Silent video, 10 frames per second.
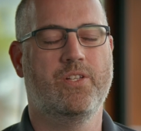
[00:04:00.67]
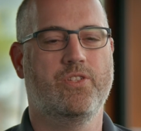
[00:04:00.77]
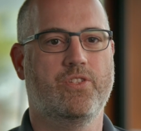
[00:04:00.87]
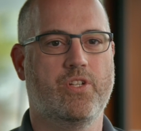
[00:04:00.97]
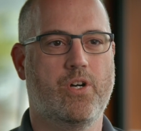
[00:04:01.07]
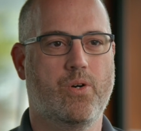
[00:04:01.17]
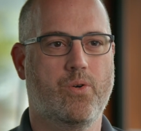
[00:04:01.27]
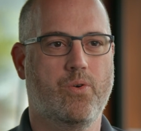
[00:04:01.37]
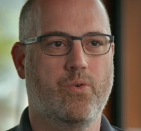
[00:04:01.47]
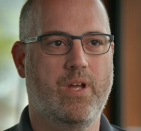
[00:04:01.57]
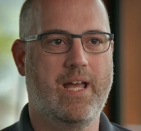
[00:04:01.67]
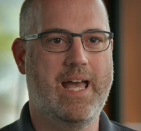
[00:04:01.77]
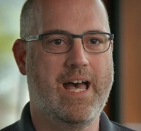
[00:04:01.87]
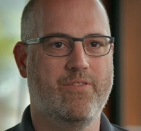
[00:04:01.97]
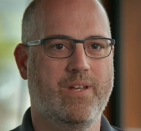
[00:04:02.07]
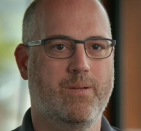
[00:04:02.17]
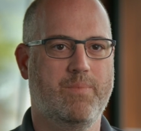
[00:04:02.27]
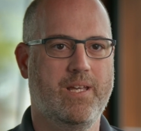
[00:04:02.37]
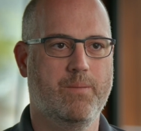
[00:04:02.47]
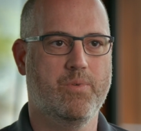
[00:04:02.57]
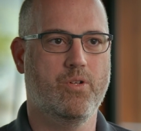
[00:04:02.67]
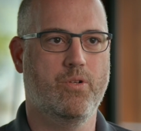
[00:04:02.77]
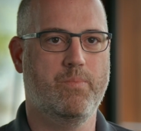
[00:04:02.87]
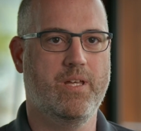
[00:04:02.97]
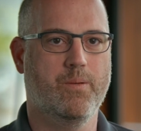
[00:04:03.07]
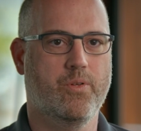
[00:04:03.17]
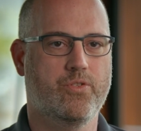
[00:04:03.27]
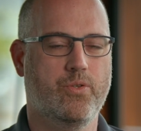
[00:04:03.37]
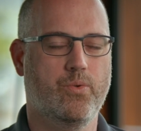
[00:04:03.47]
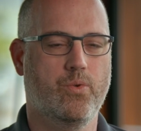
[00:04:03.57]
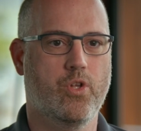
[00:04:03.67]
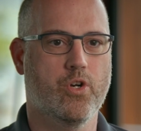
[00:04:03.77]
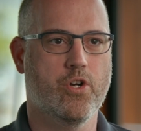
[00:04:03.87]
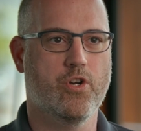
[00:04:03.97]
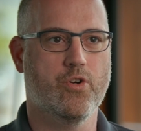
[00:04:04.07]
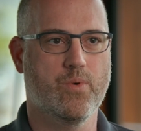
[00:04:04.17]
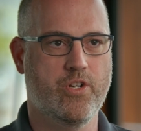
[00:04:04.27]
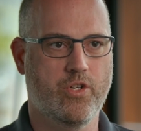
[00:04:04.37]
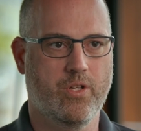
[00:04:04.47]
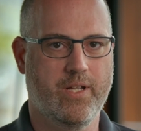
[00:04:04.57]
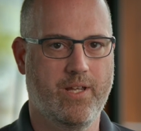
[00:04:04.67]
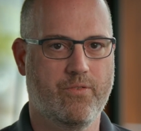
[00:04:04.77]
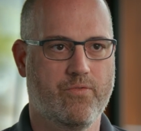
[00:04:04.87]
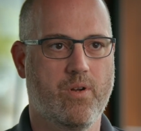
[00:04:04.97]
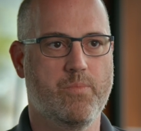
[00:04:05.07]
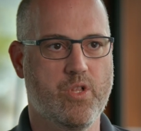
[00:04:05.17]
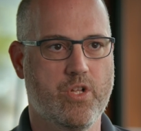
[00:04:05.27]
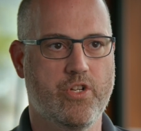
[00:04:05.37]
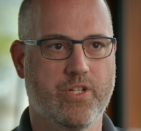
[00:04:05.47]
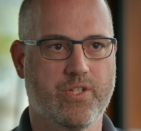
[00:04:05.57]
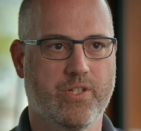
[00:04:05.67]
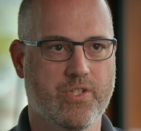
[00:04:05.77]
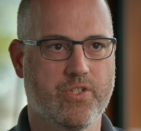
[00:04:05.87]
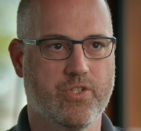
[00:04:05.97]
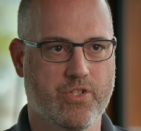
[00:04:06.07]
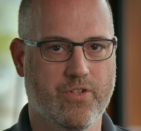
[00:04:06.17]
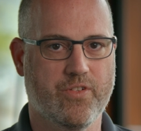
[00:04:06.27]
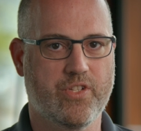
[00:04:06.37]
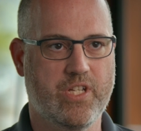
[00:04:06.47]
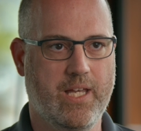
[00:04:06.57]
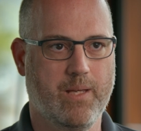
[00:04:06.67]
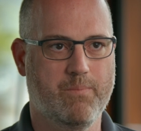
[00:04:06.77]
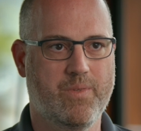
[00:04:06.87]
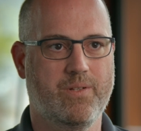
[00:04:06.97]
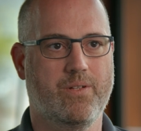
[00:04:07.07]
So having people be able to learn originally from the logistics as a service team